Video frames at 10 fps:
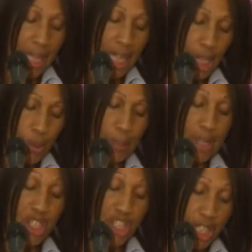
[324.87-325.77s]
it will
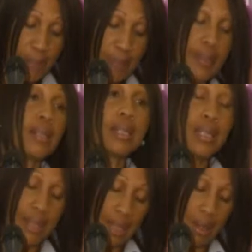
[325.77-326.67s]
be cheaper
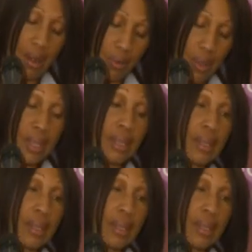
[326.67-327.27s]
in the long run